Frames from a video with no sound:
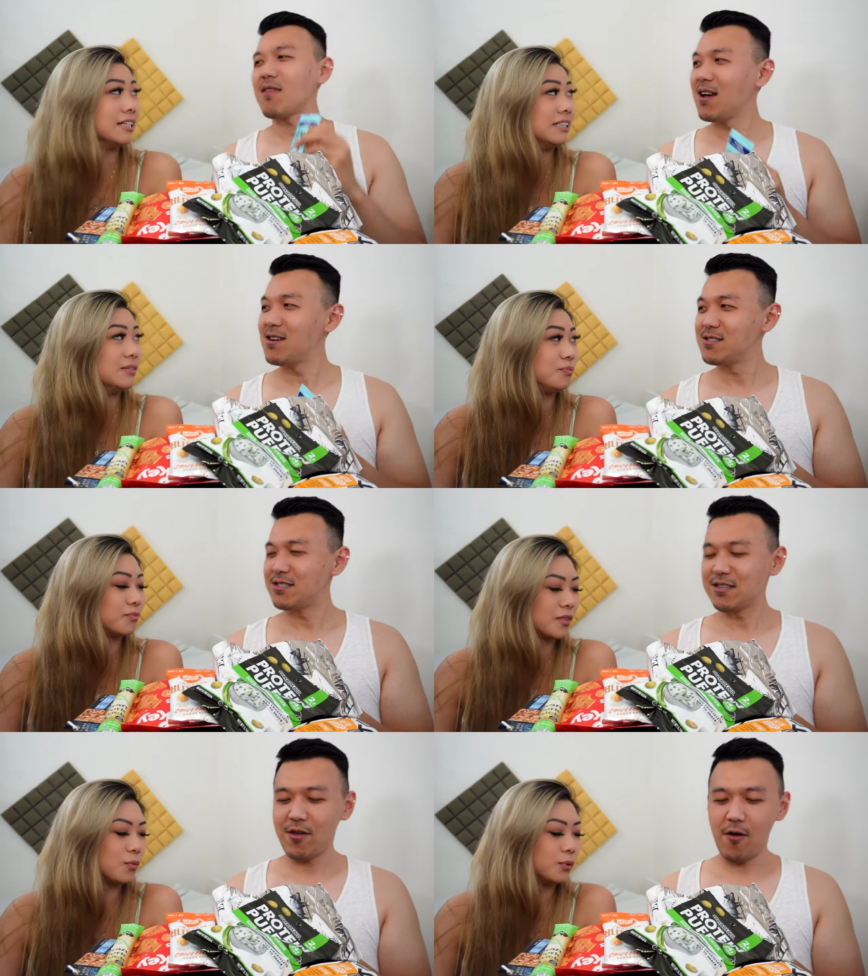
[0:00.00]
Speaker 1: the,
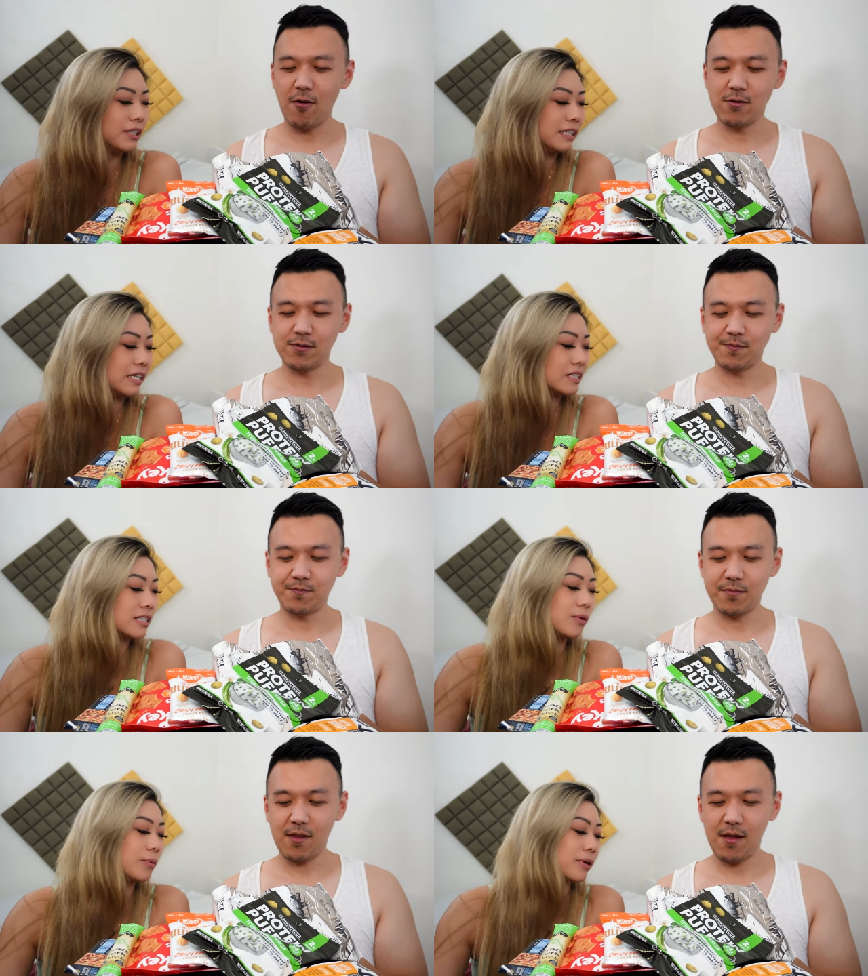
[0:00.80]
the really
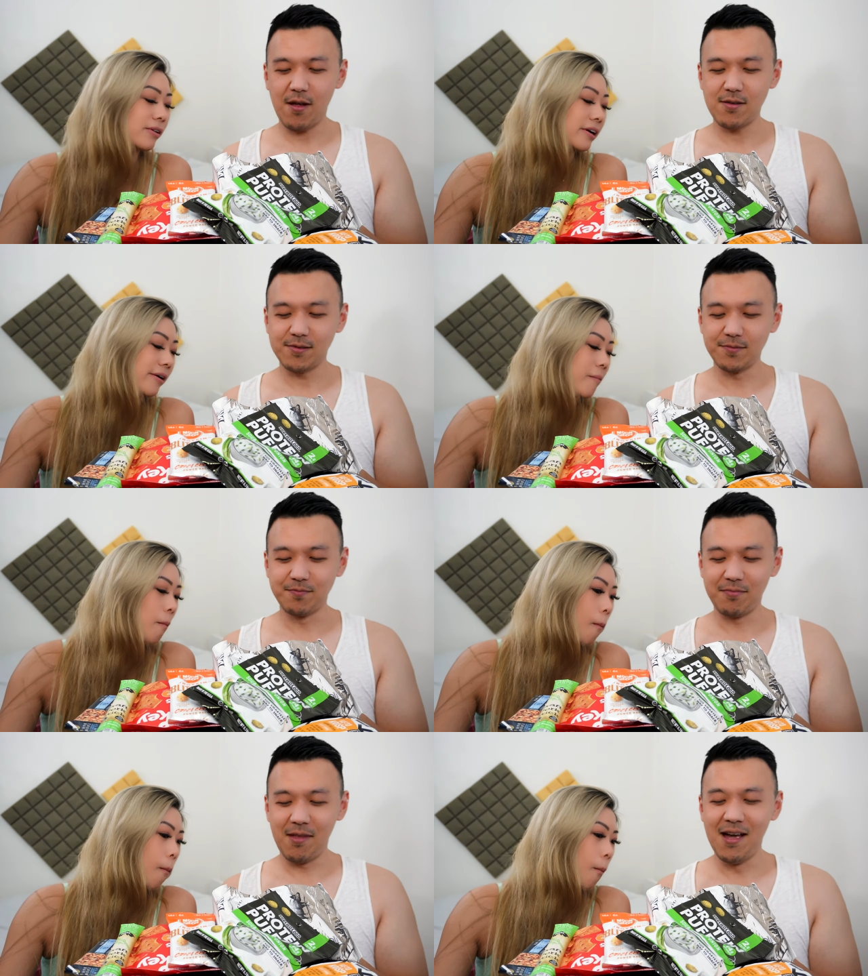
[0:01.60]
nasty one we don't
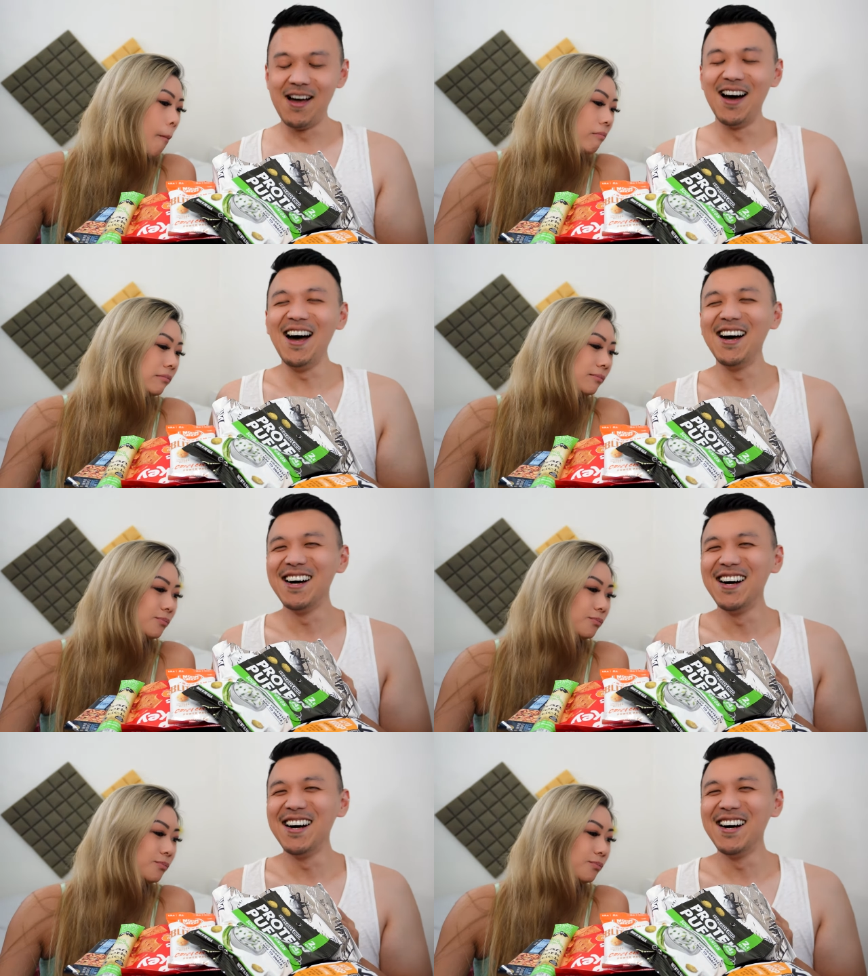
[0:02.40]
like.